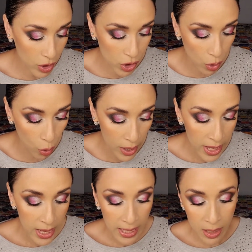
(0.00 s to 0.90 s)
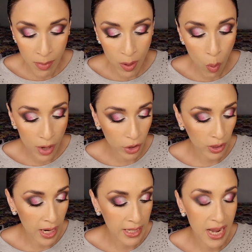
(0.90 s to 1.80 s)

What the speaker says: So in my waterline,